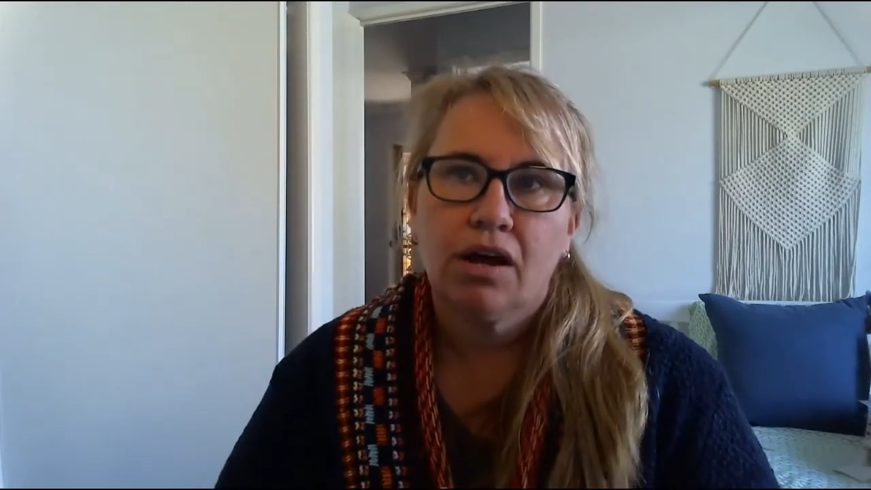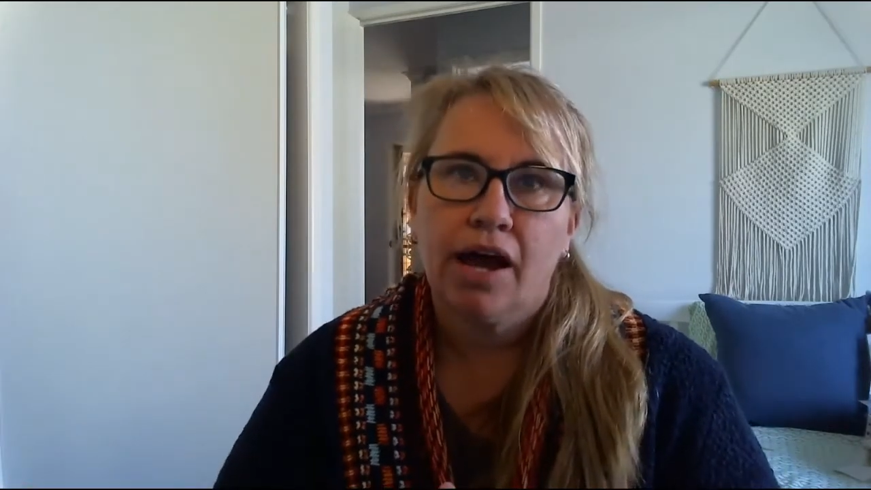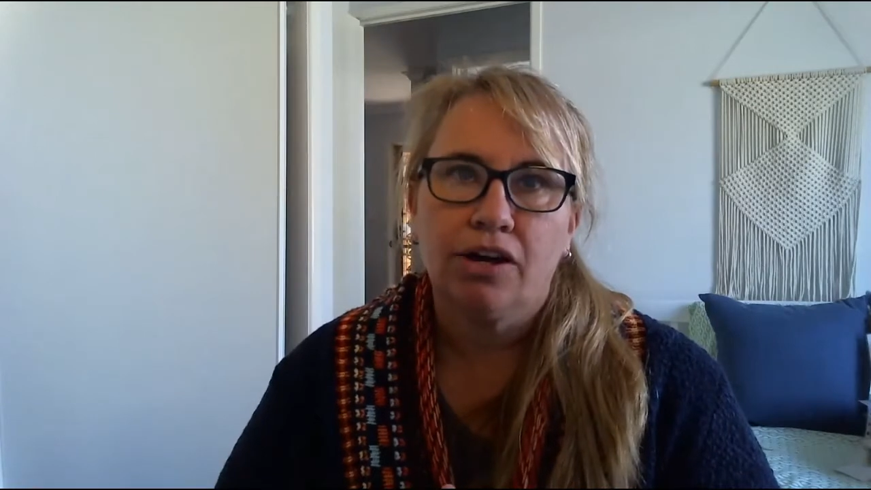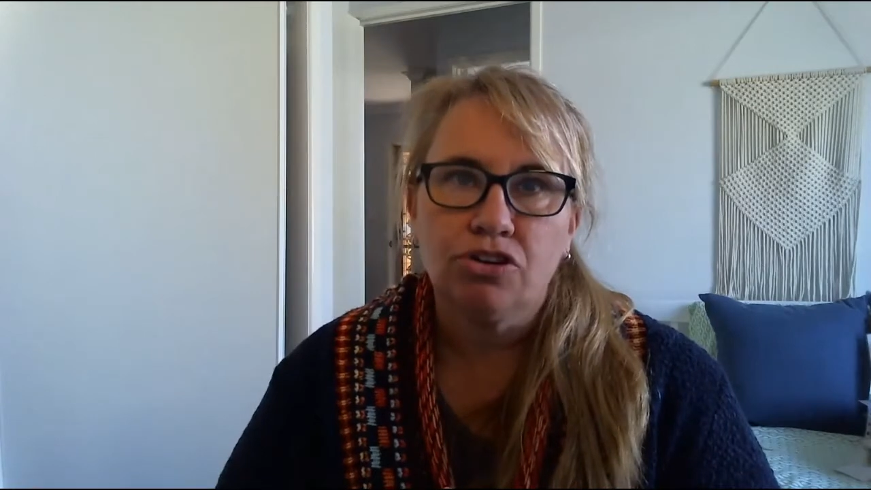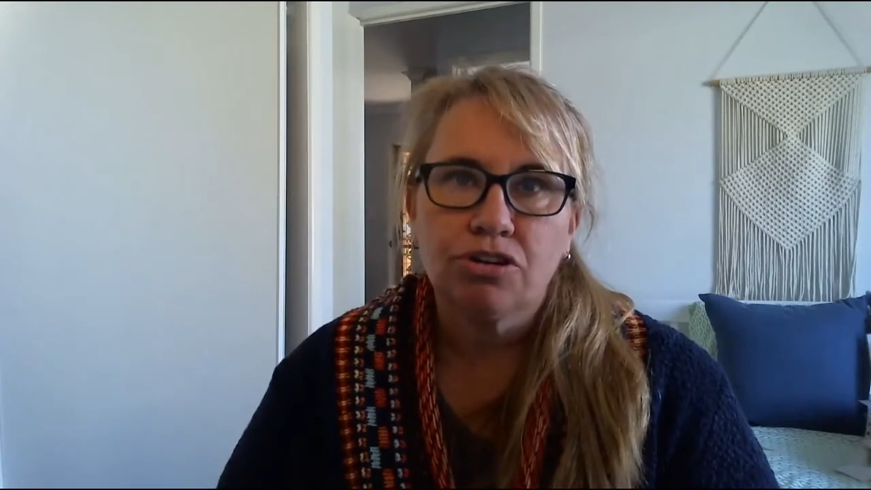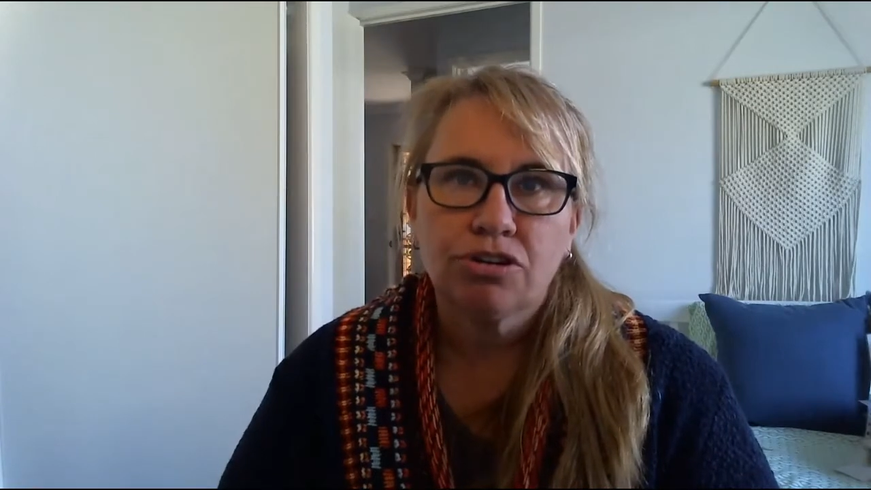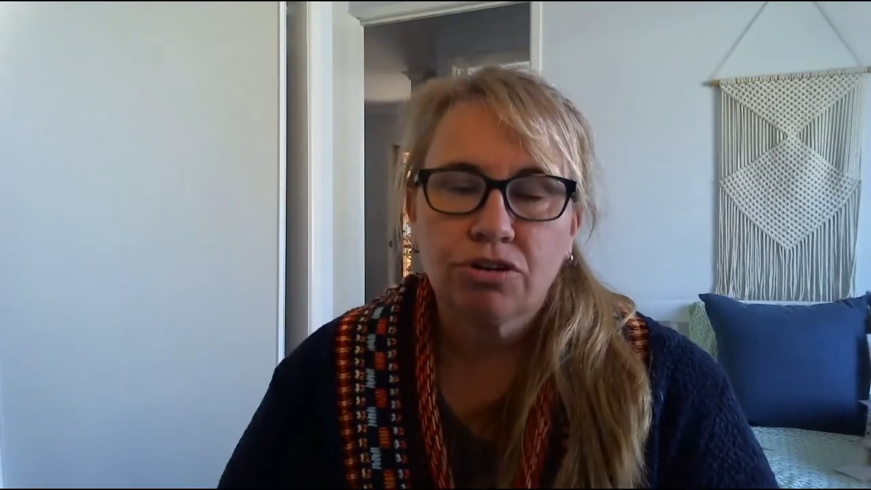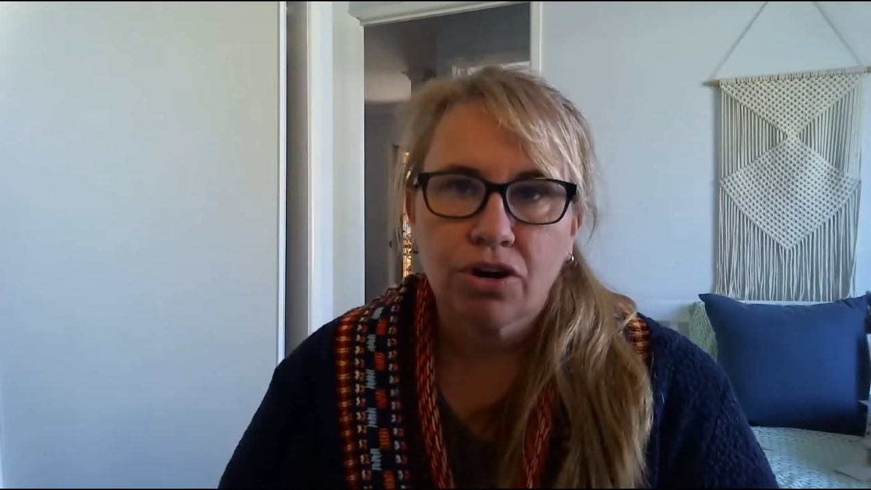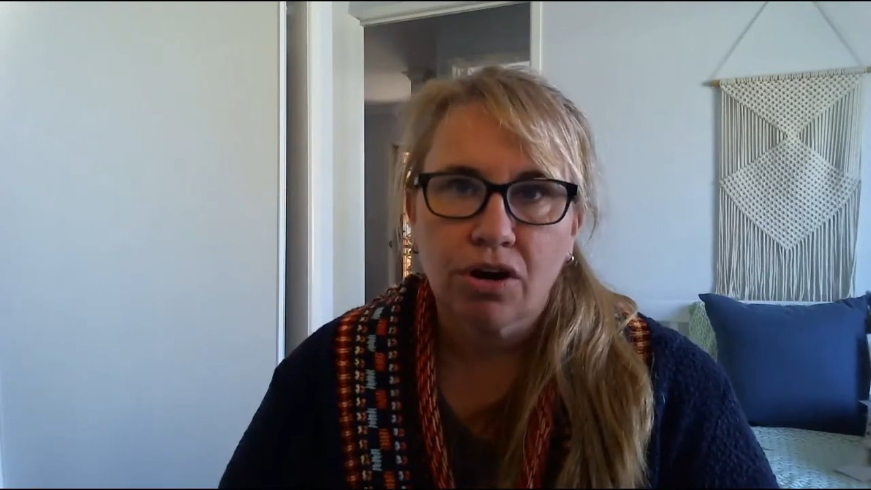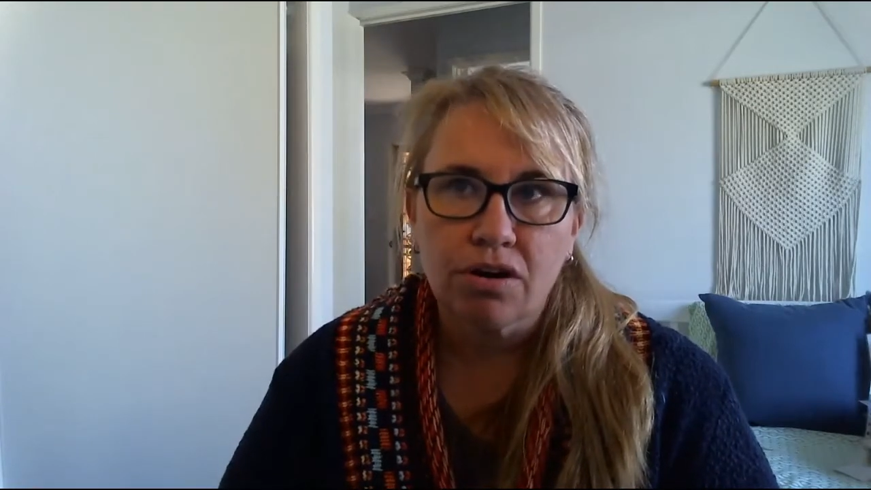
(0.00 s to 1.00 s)
and you can
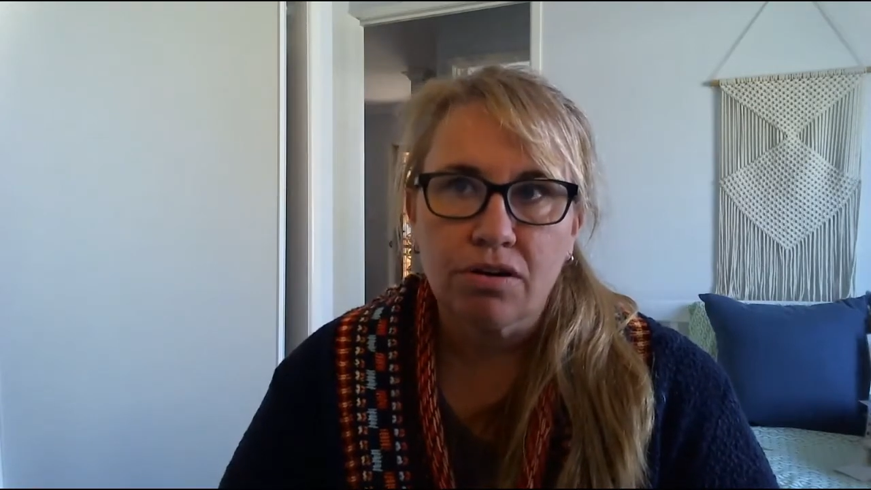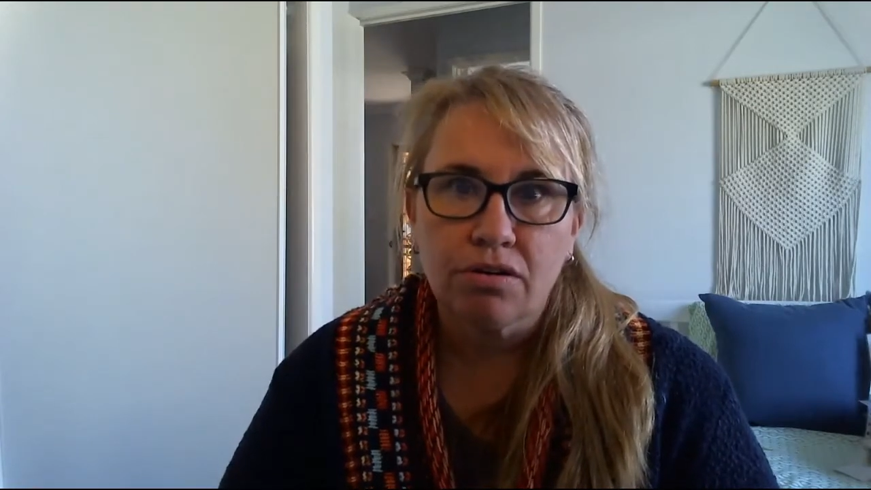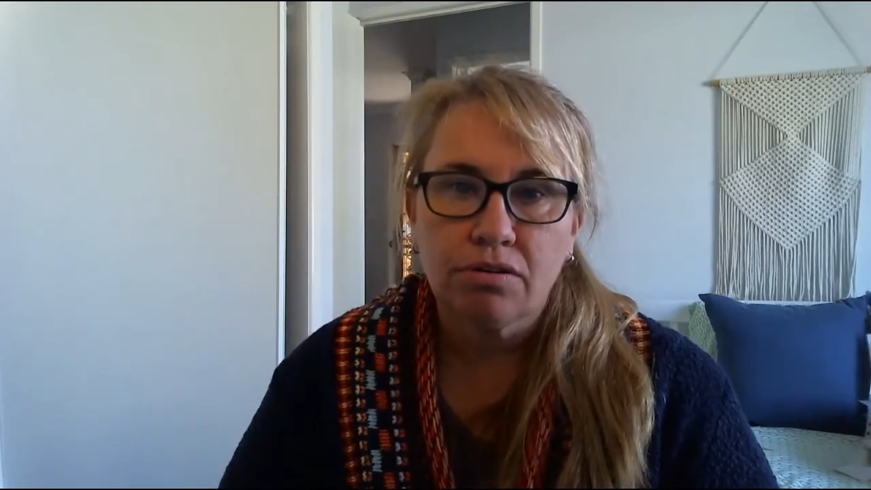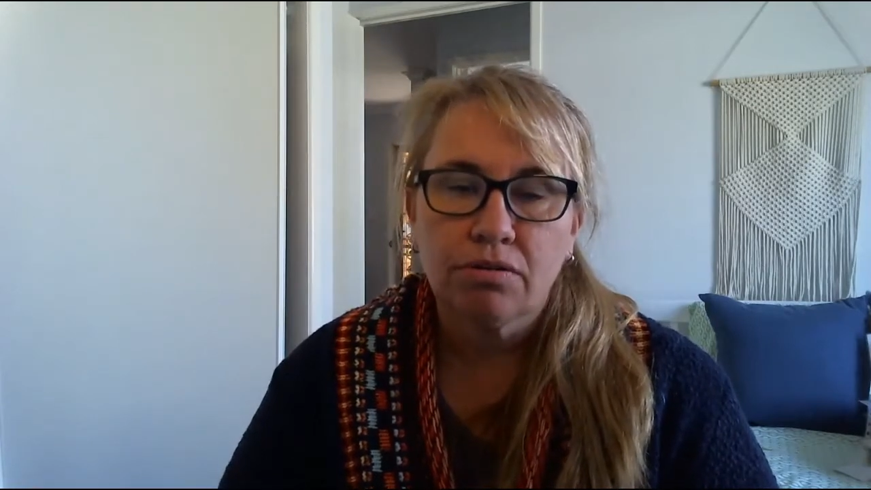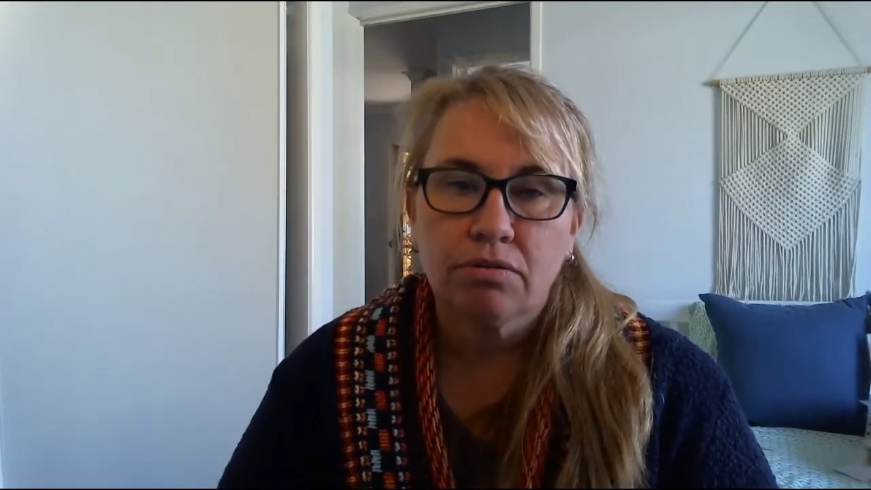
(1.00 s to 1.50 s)
go